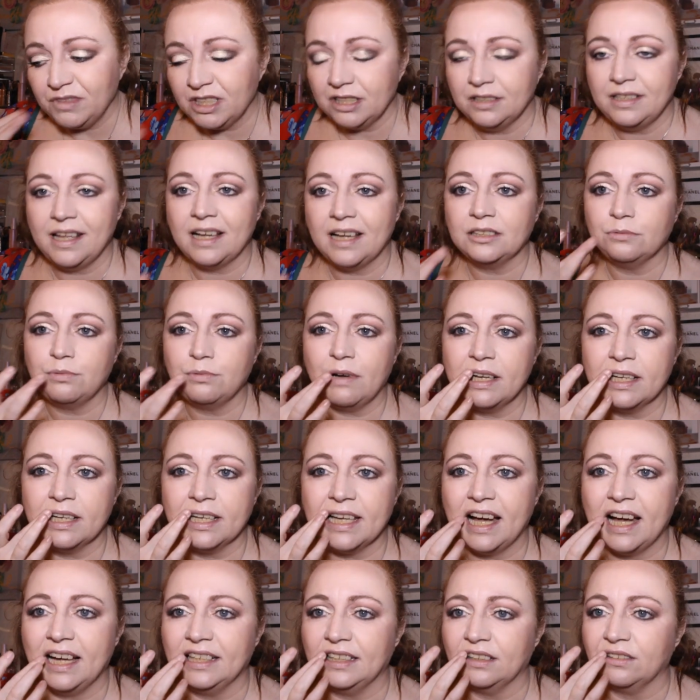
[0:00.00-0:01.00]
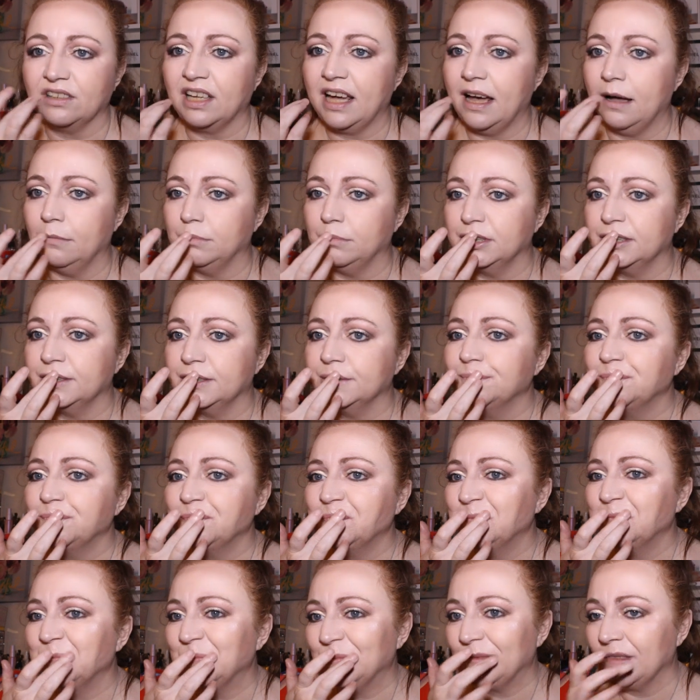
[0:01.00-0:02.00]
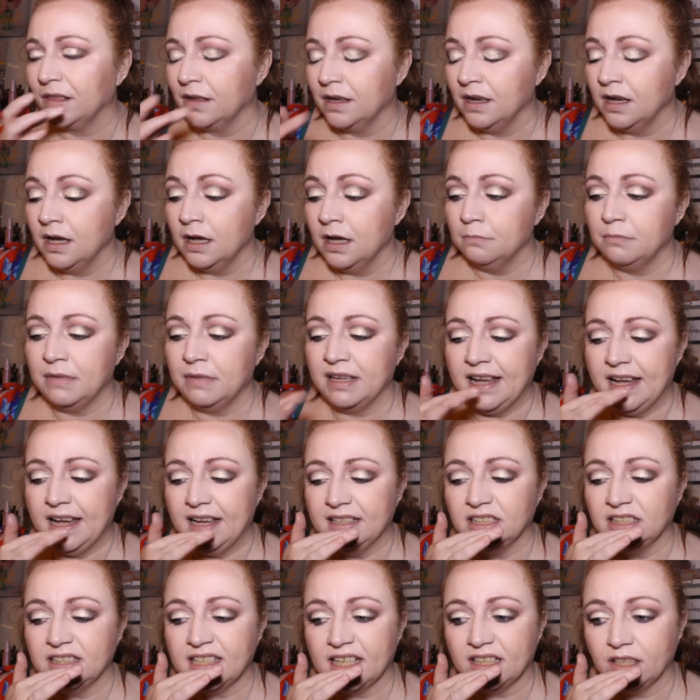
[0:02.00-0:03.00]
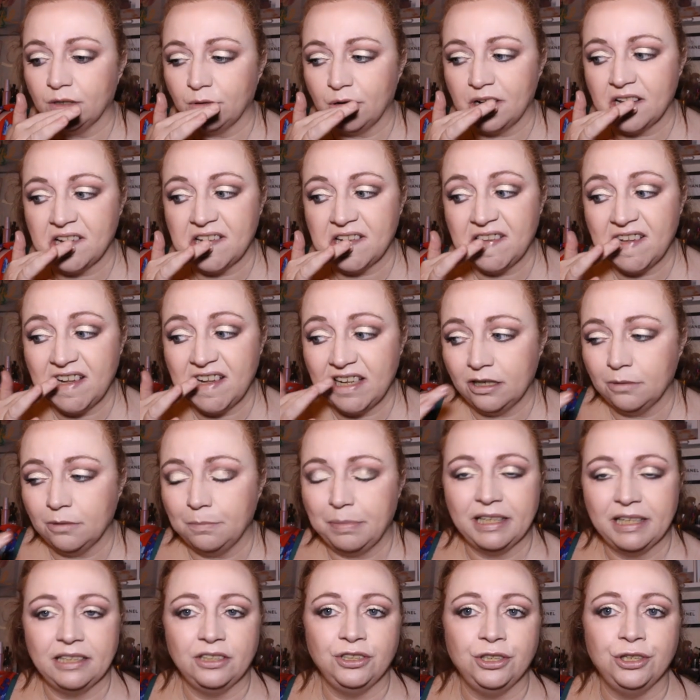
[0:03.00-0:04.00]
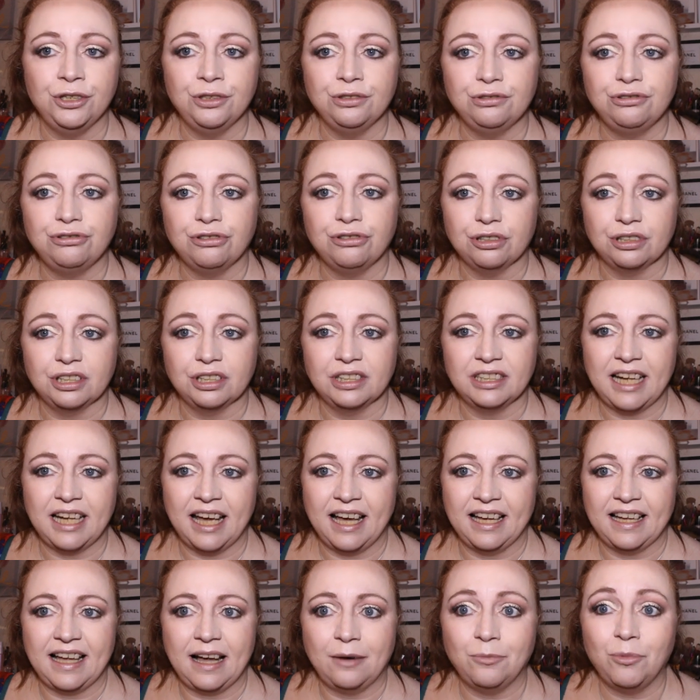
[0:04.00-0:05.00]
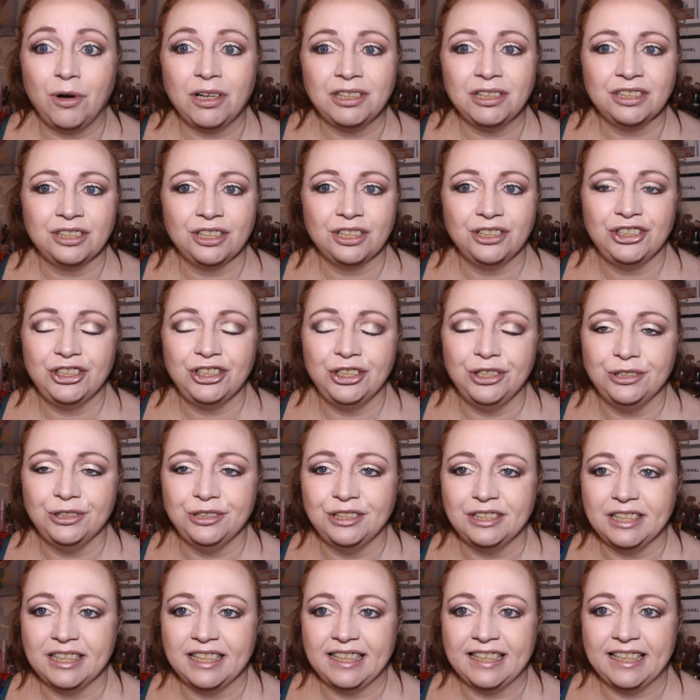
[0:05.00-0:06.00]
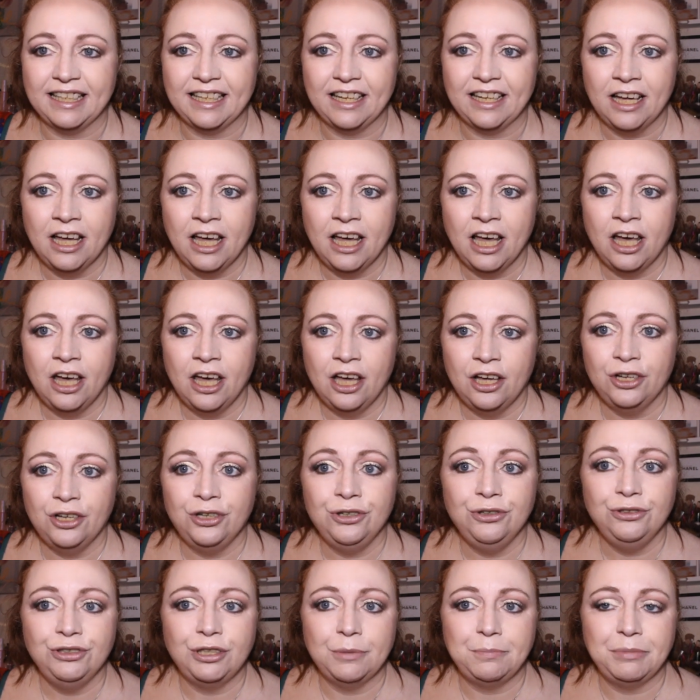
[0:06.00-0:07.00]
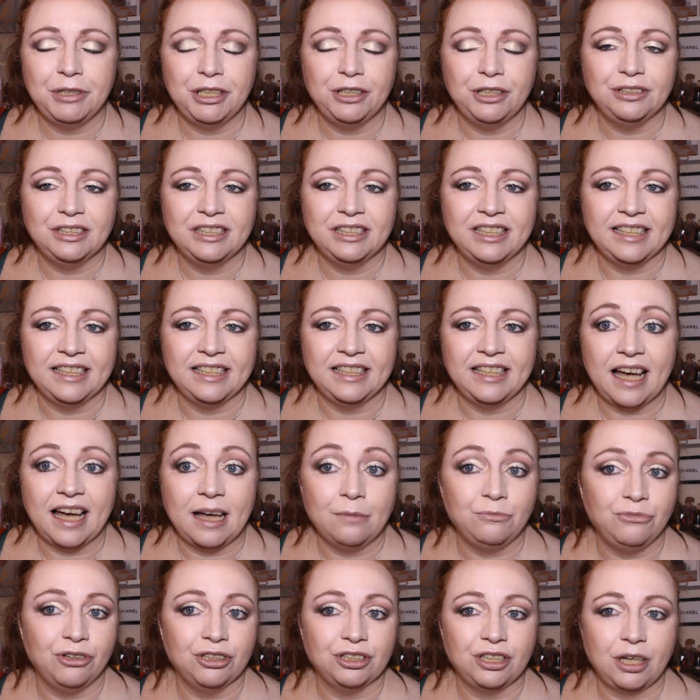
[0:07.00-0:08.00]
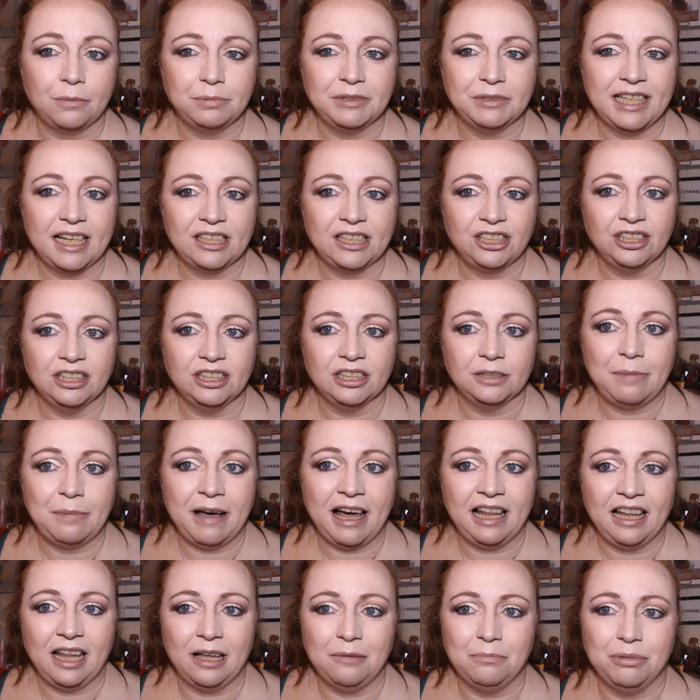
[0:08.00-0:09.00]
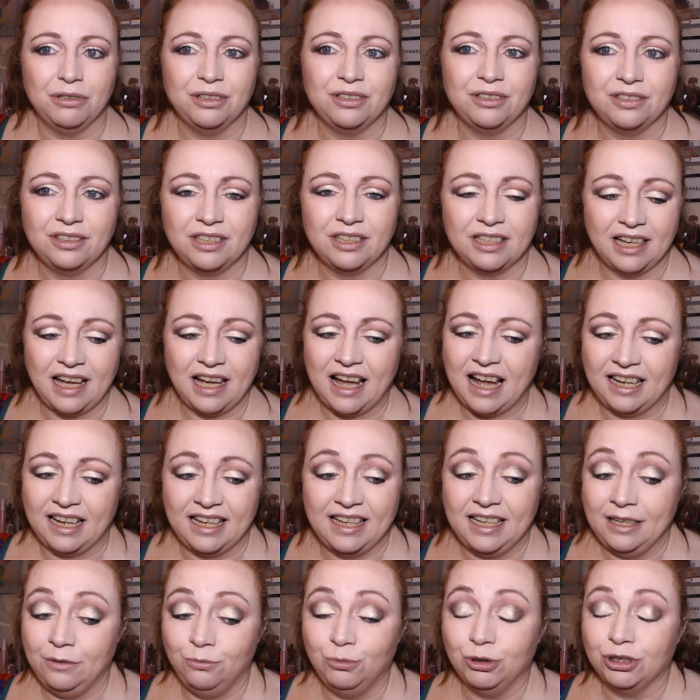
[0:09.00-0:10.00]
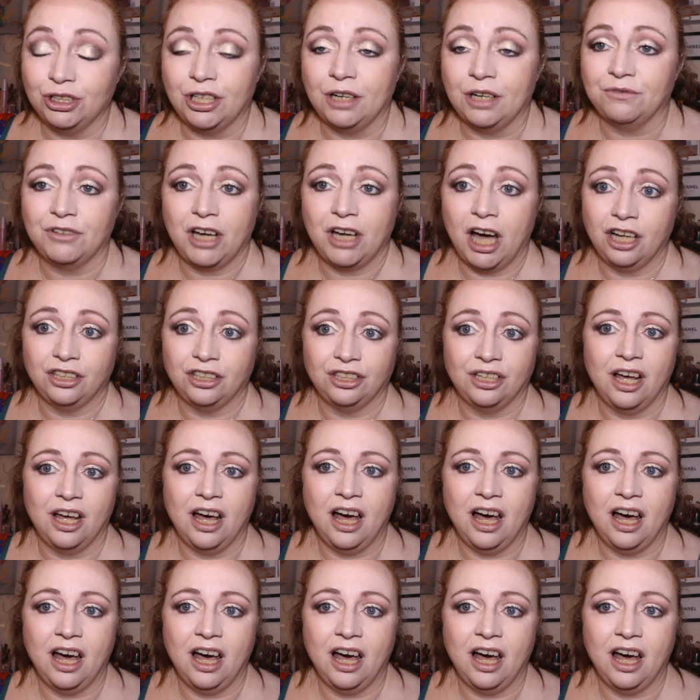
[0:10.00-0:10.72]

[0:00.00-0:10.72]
That's why I kind of kept my eyeshadow a little bit neutral today. I was going to use the Huda Beauty Emerald Obsessions palette, but it wouldn't have gone.